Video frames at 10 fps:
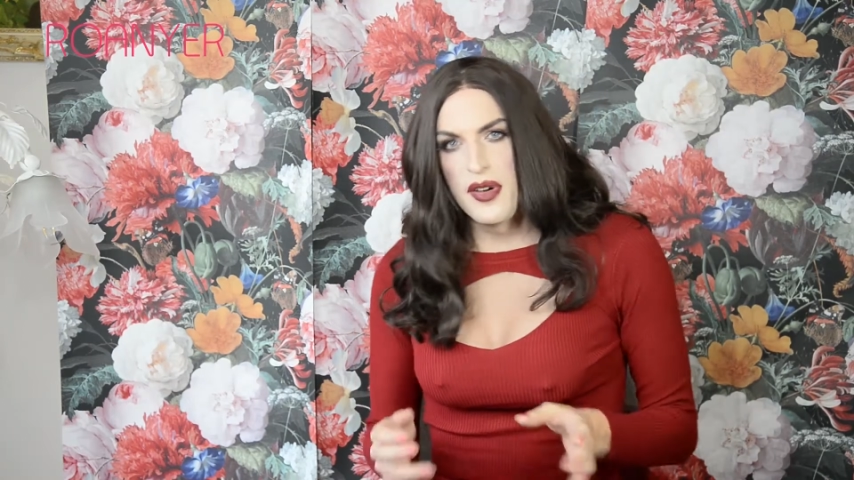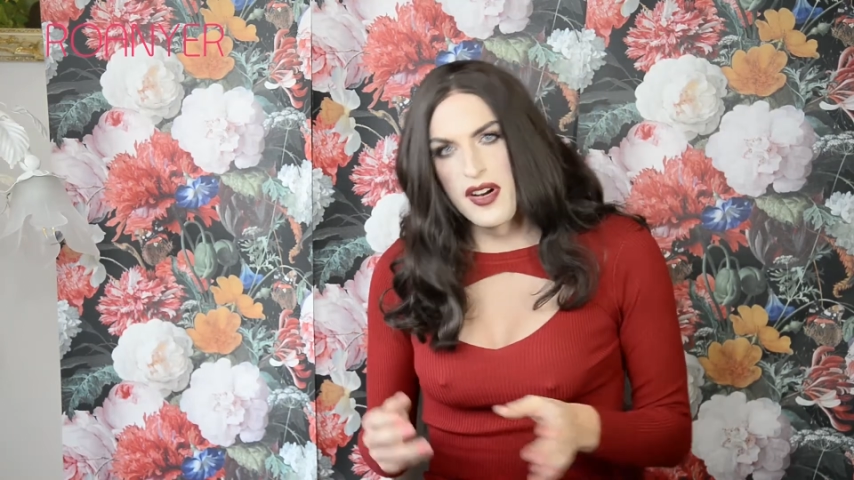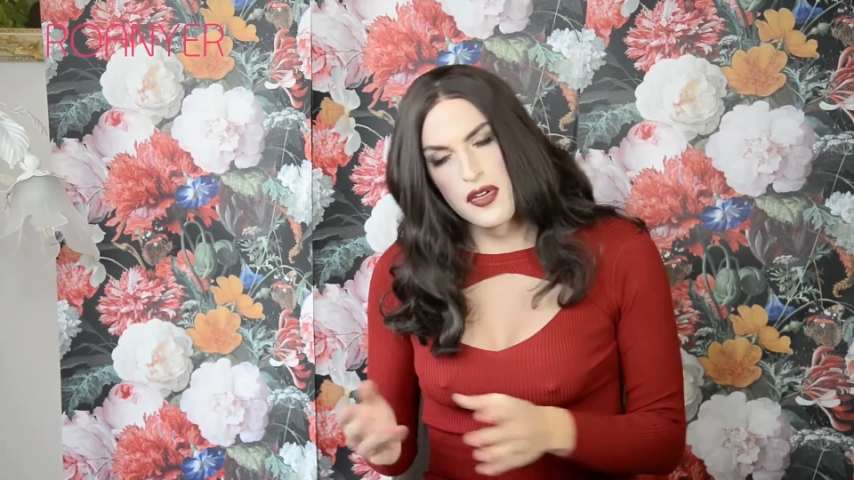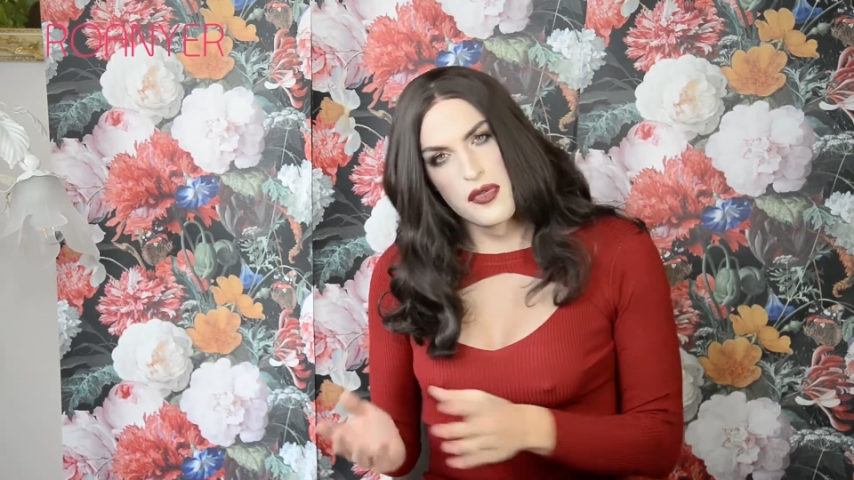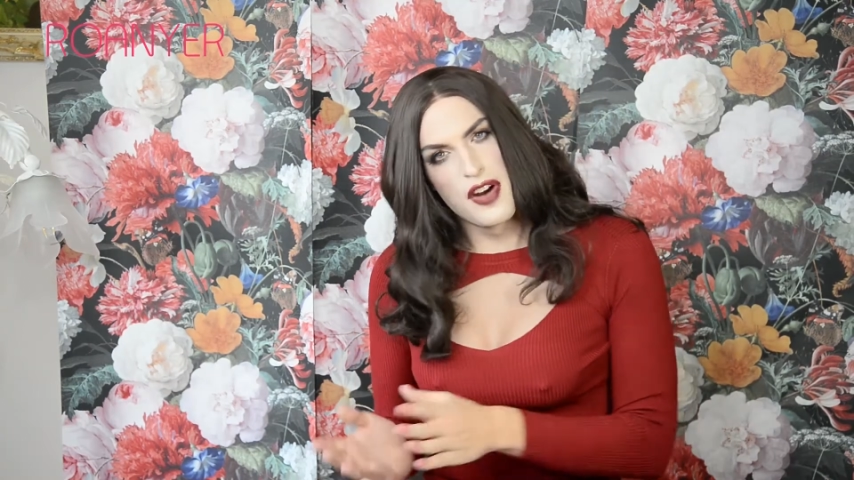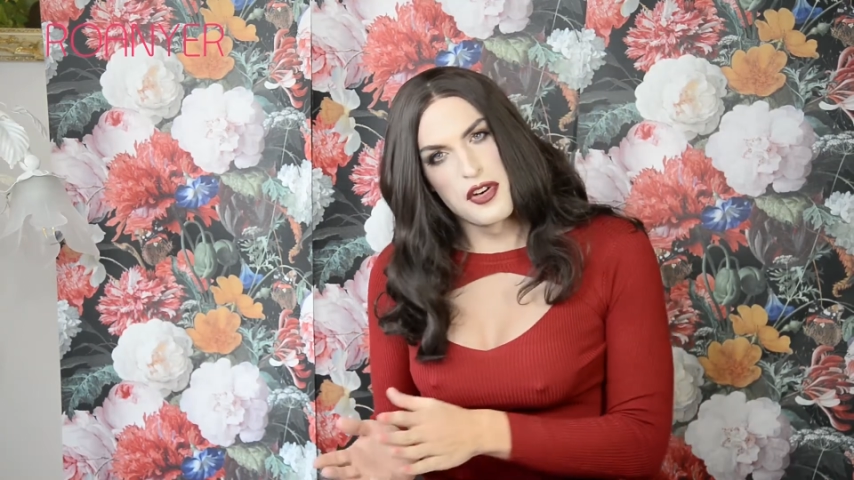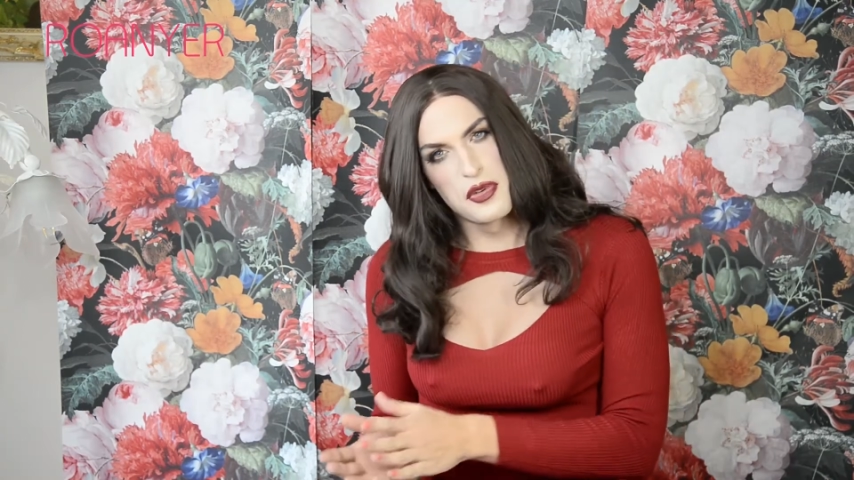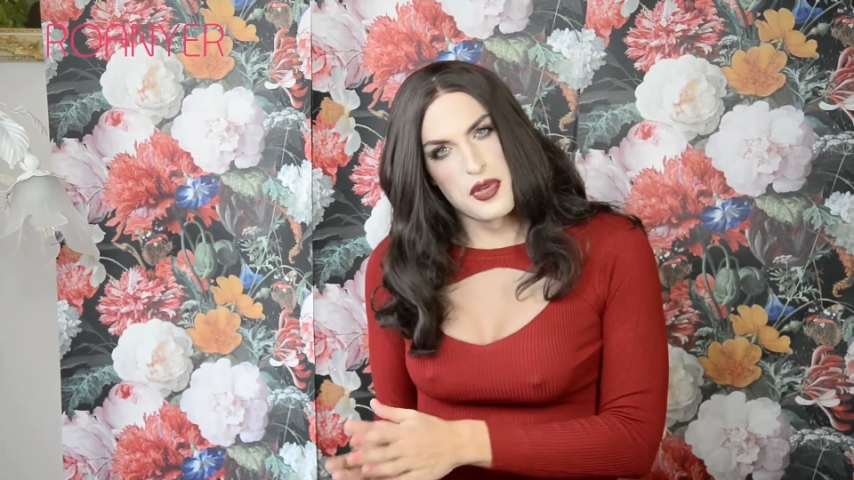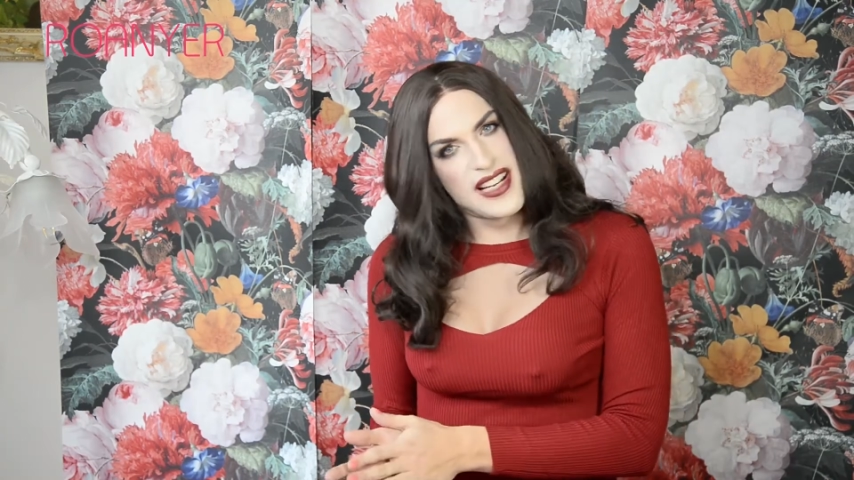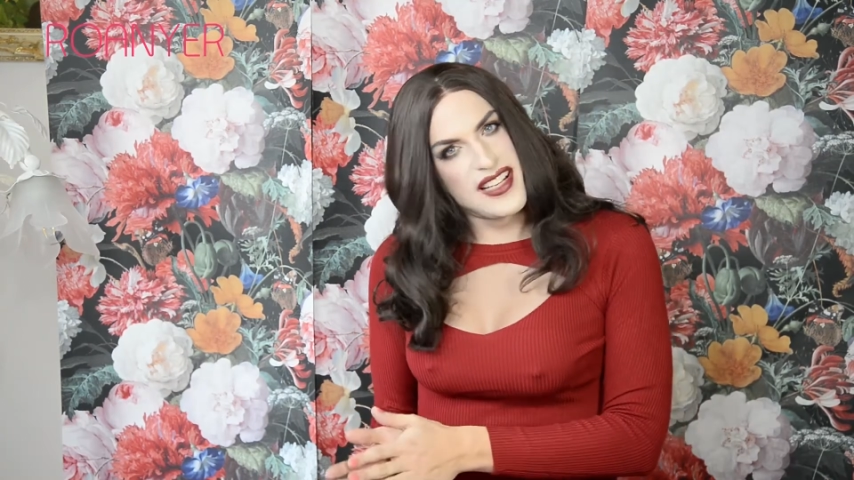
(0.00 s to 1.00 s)
a very
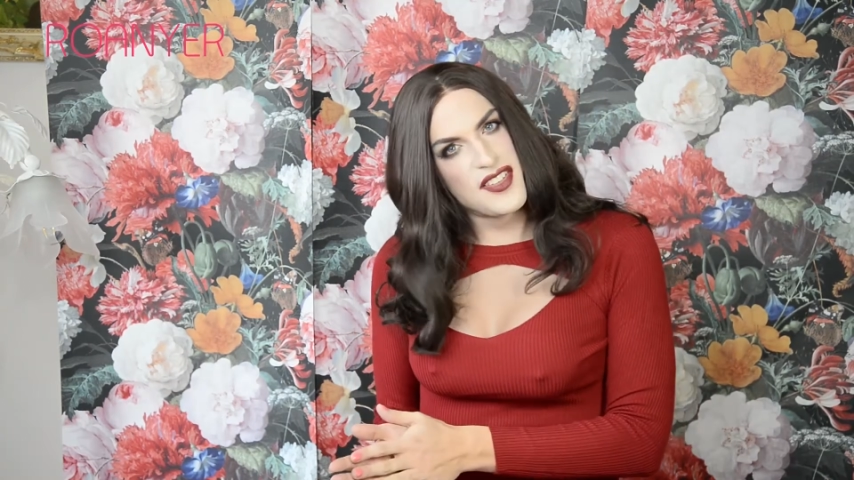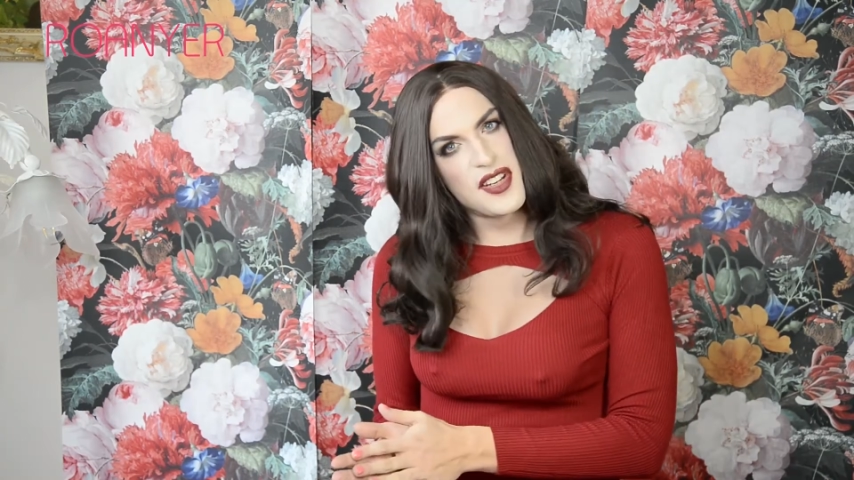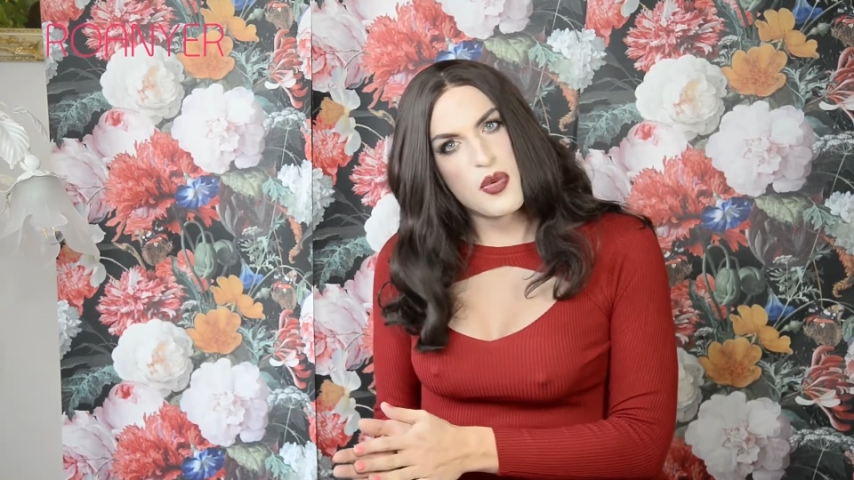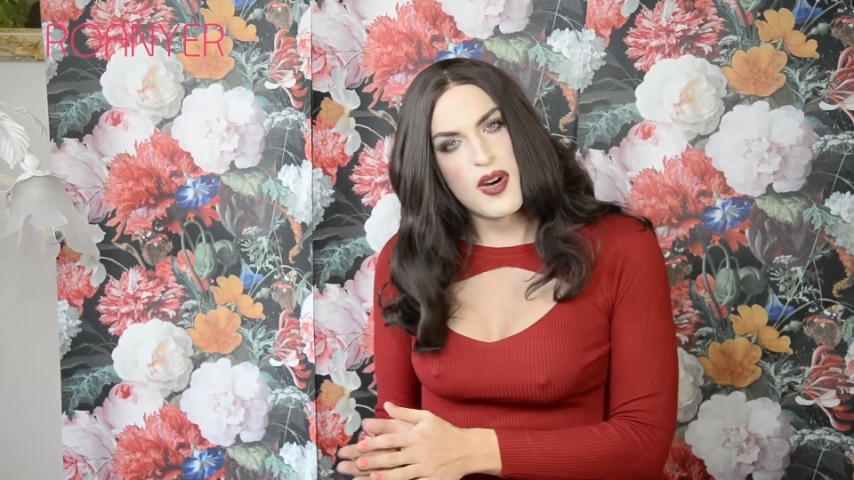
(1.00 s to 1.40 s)
realistic